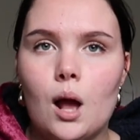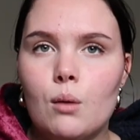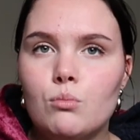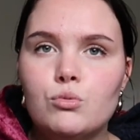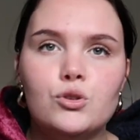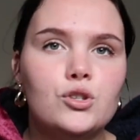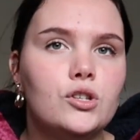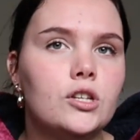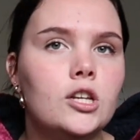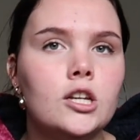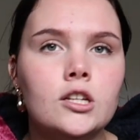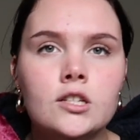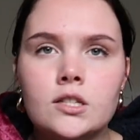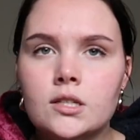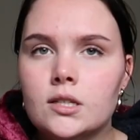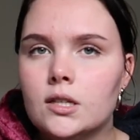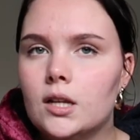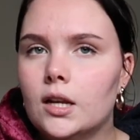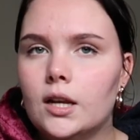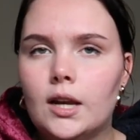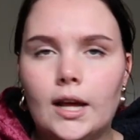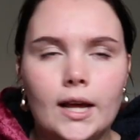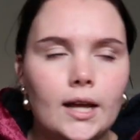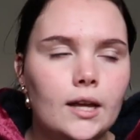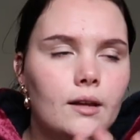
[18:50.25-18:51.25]
I'm just
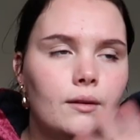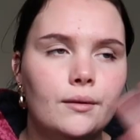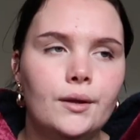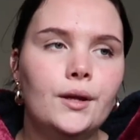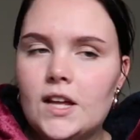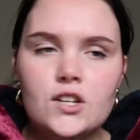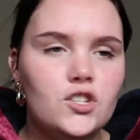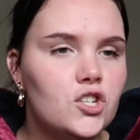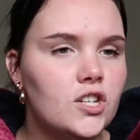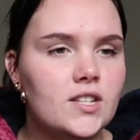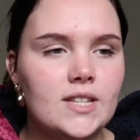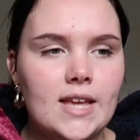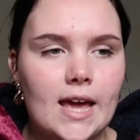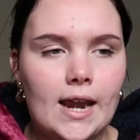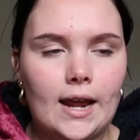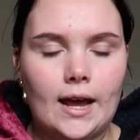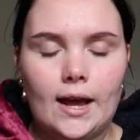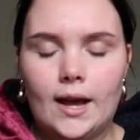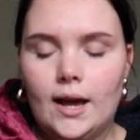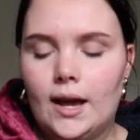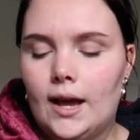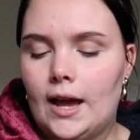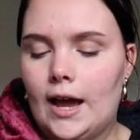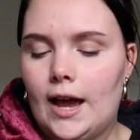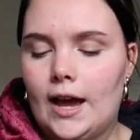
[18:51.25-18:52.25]
like, let's just get it
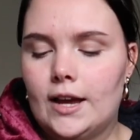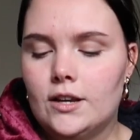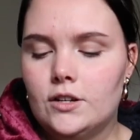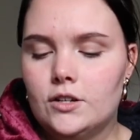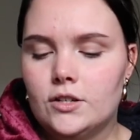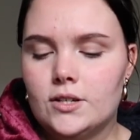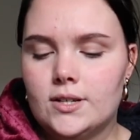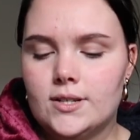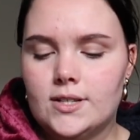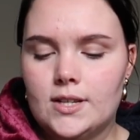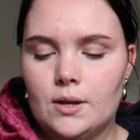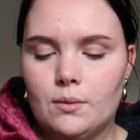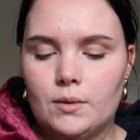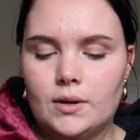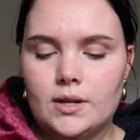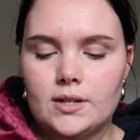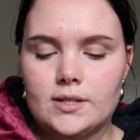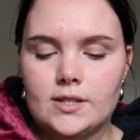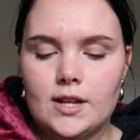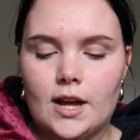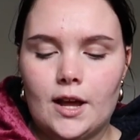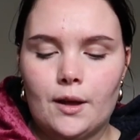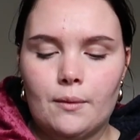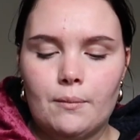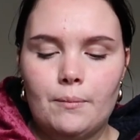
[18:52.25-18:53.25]
and just see what it's
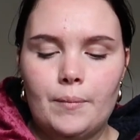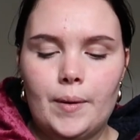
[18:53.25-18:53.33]
like.